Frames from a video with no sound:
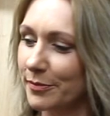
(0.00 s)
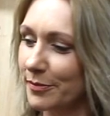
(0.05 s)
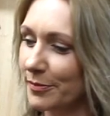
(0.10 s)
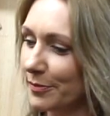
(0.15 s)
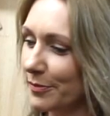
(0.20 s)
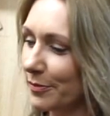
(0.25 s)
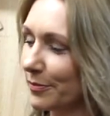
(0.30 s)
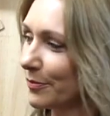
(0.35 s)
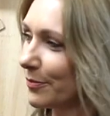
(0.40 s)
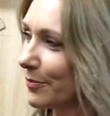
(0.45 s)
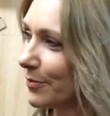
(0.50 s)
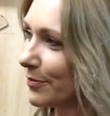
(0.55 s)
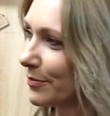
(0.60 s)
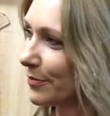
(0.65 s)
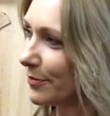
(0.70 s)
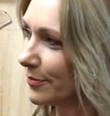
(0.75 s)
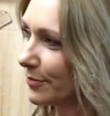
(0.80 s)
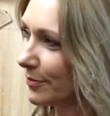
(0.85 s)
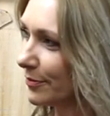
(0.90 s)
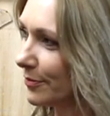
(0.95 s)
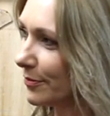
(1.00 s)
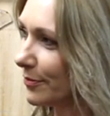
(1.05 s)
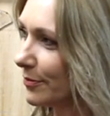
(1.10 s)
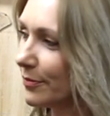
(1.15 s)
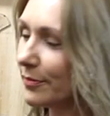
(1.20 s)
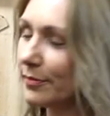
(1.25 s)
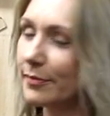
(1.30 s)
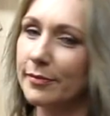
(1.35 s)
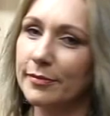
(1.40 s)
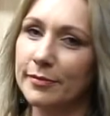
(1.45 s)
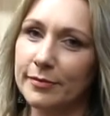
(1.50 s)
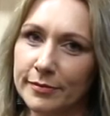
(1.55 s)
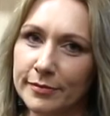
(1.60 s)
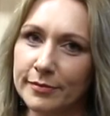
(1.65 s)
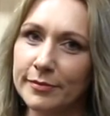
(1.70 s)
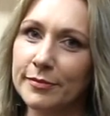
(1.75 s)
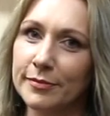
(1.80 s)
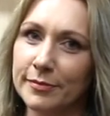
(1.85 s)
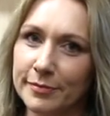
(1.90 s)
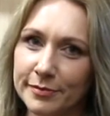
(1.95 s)

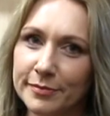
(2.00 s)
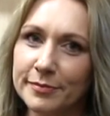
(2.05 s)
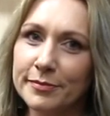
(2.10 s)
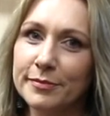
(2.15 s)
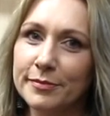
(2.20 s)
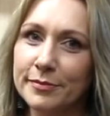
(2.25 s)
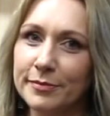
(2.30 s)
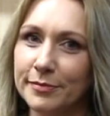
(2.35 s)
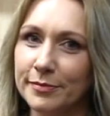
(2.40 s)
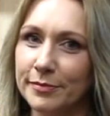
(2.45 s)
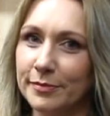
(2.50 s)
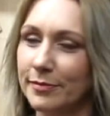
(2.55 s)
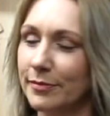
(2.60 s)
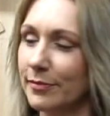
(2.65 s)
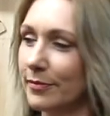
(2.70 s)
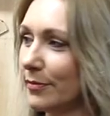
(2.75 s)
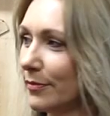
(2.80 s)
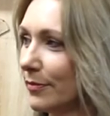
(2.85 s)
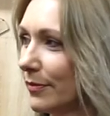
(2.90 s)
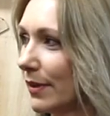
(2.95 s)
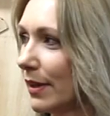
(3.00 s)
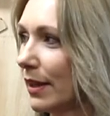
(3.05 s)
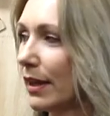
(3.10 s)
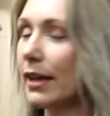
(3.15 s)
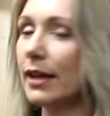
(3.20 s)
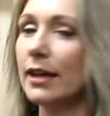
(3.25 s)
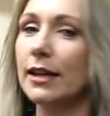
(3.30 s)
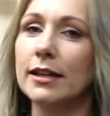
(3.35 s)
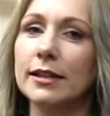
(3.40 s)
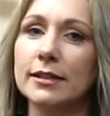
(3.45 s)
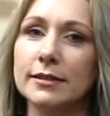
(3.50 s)
[no speech]